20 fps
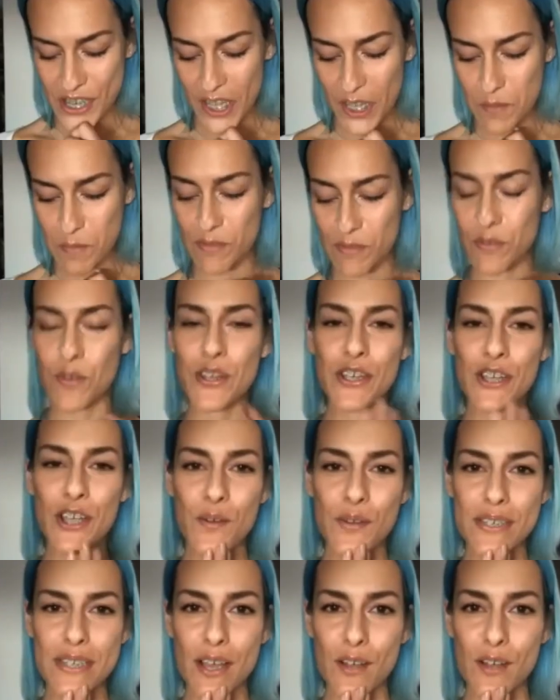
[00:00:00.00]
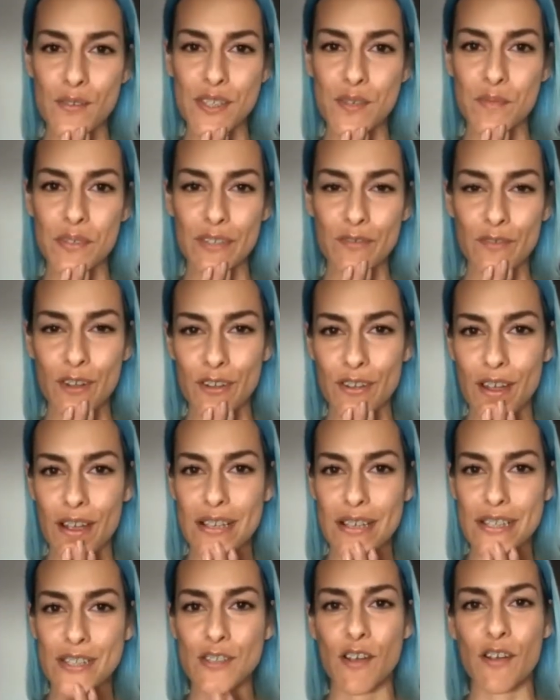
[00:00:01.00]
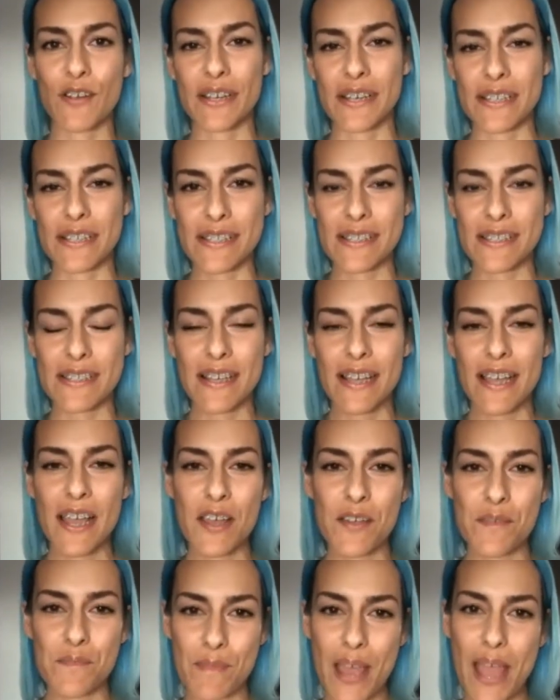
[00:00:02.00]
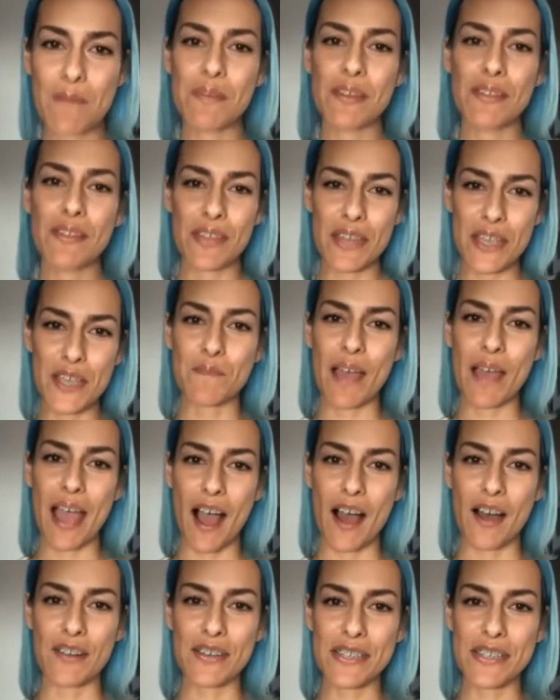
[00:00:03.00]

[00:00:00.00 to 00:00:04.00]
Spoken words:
before you go and tell someone they've got nice sockets, maybe think about